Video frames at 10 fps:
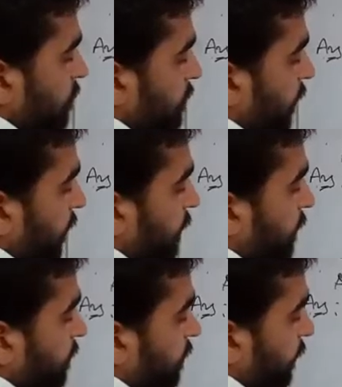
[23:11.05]

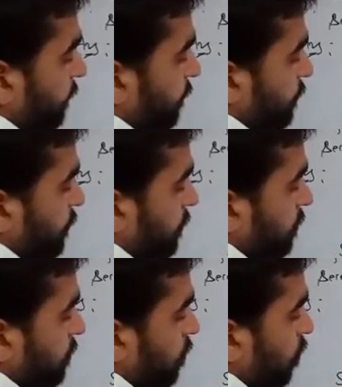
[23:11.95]
Second equation
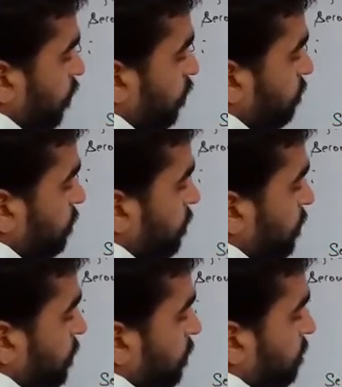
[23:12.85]
of
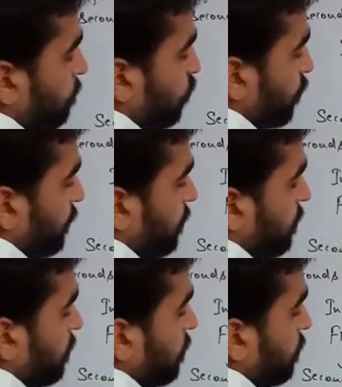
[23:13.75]
motion.
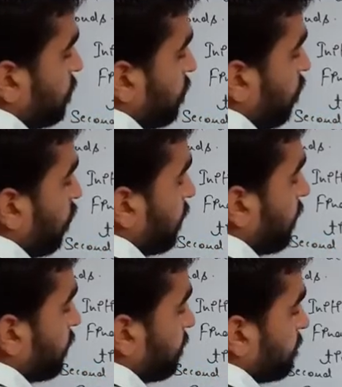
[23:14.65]
All
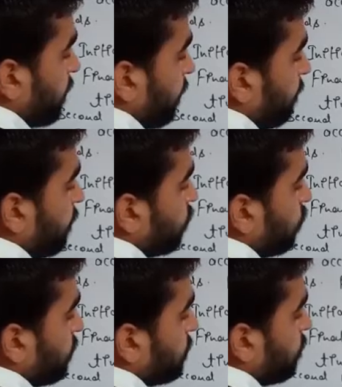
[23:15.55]
the terms are given to
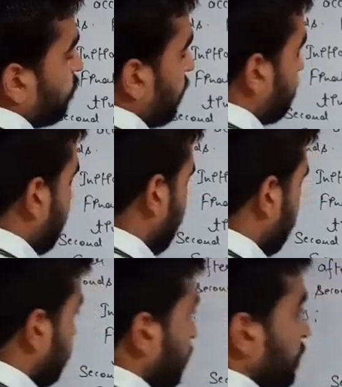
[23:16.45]
us for applying.
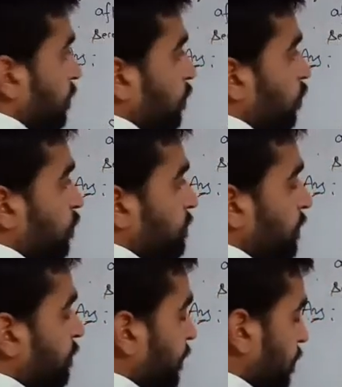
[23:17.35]
U is
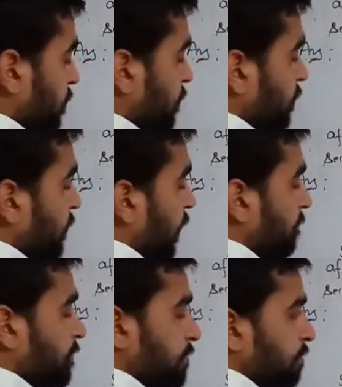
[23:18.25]
given,
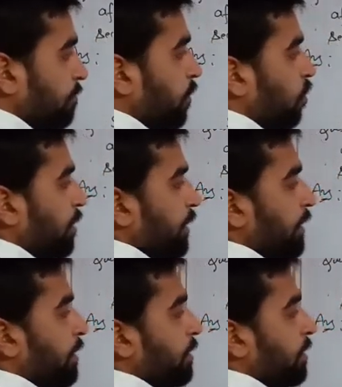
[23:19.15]
time will be
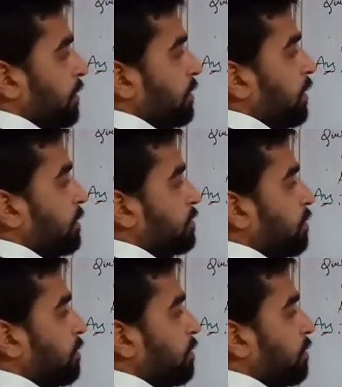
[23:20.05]
already that is